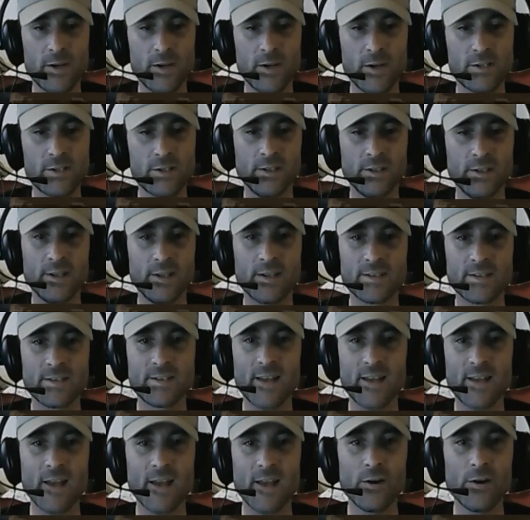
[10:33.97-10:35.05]
this is basically
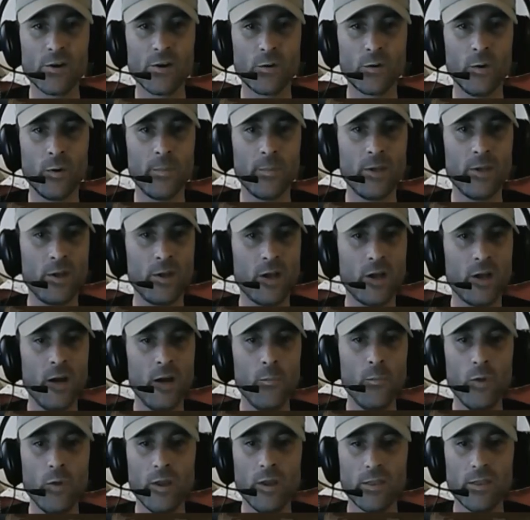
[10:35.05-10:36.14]
the standard equipment you
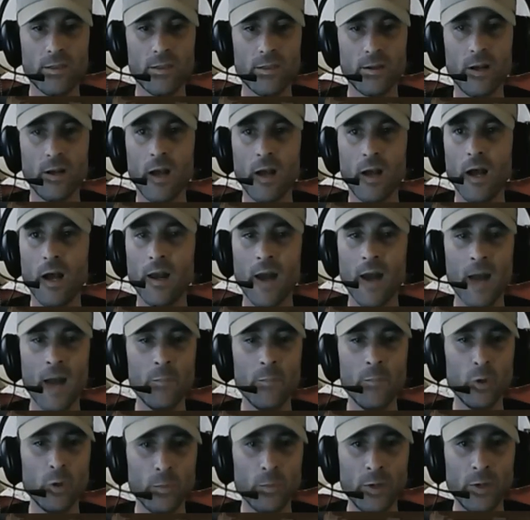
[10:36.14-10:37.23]
come with,
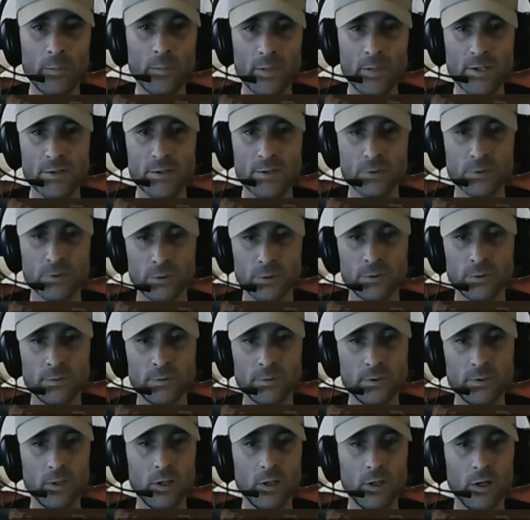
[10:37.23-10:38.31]
9mm
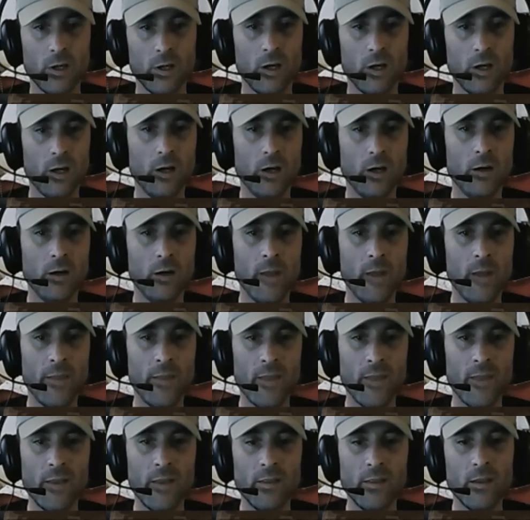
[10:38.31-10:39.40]
pistol,
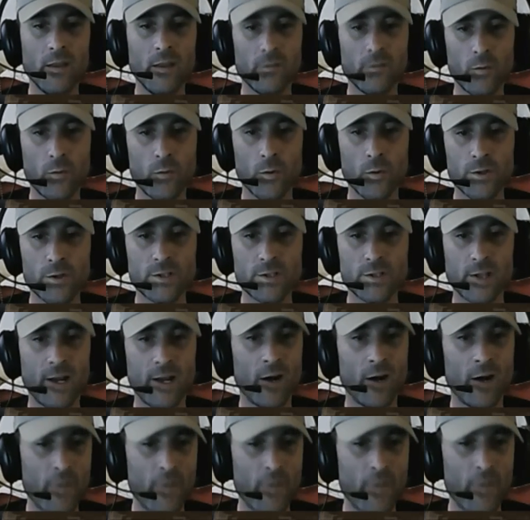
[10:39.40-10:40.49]
and then of
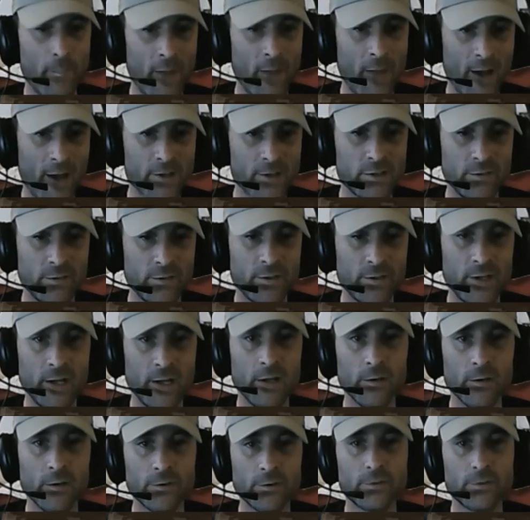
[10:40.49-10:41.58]
course the caravan packs and
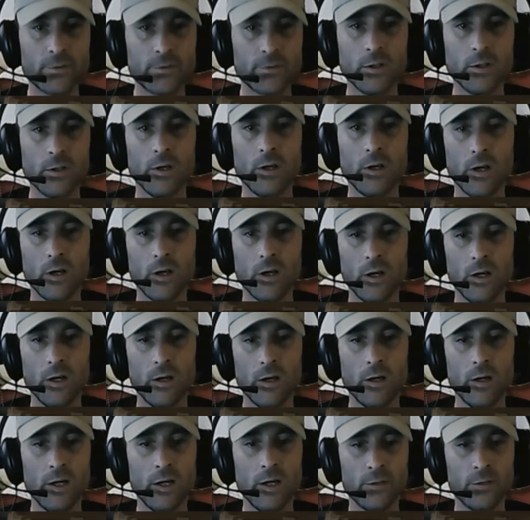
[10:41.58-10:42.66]
everything else,
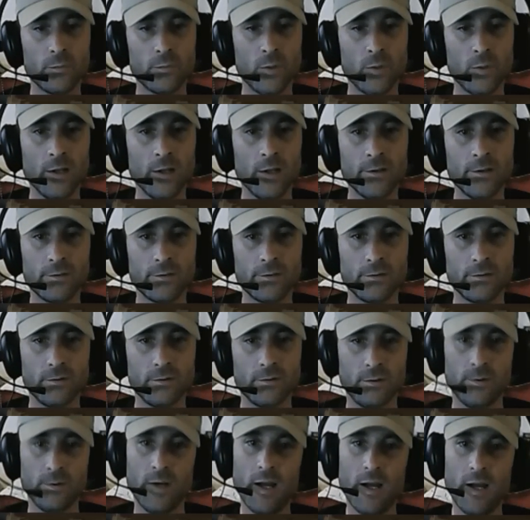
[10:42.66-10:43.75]
as well as,
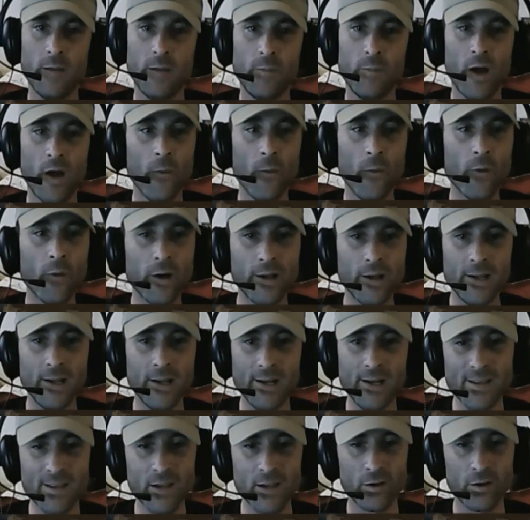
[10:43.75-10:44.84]
I am not
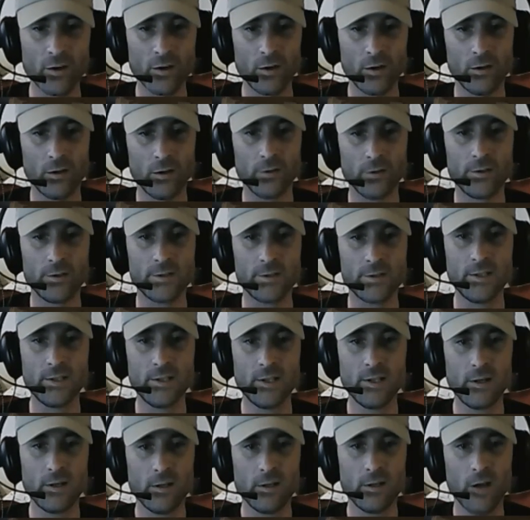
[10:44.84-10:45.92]
wearing anything at all.
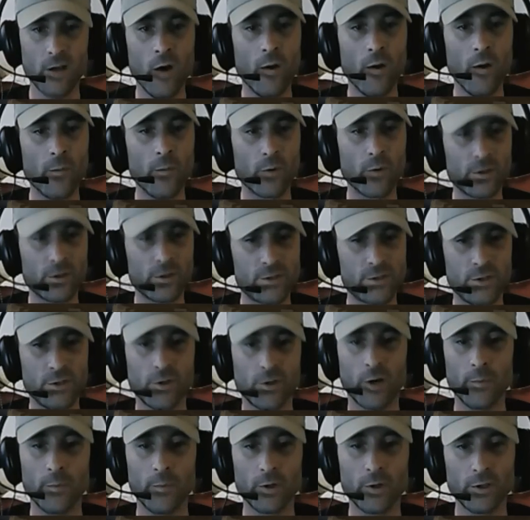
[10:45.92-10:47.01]
You see that? Oh, I'm wearing
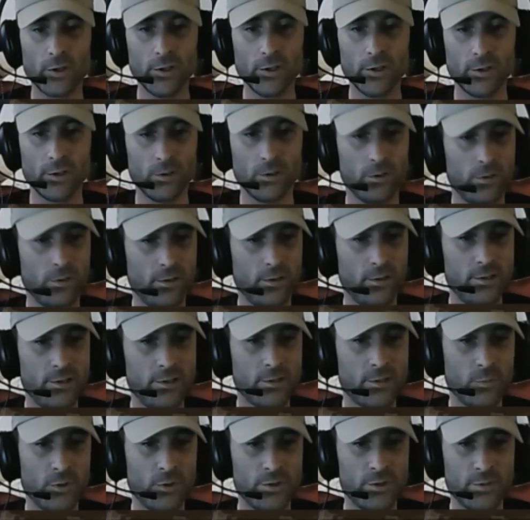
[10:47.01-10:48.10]
exterior armor. Good.
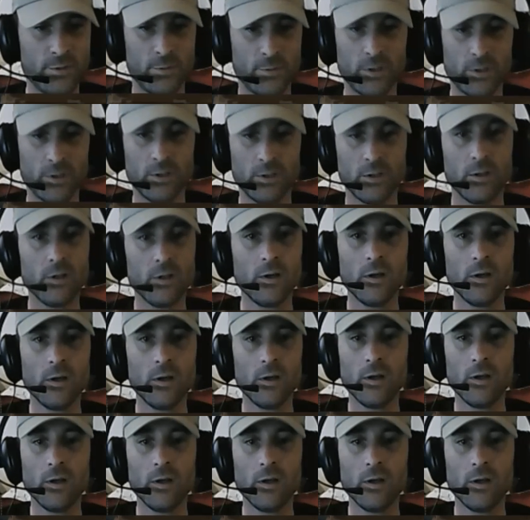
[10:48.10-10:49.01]
At least I'm wearing something.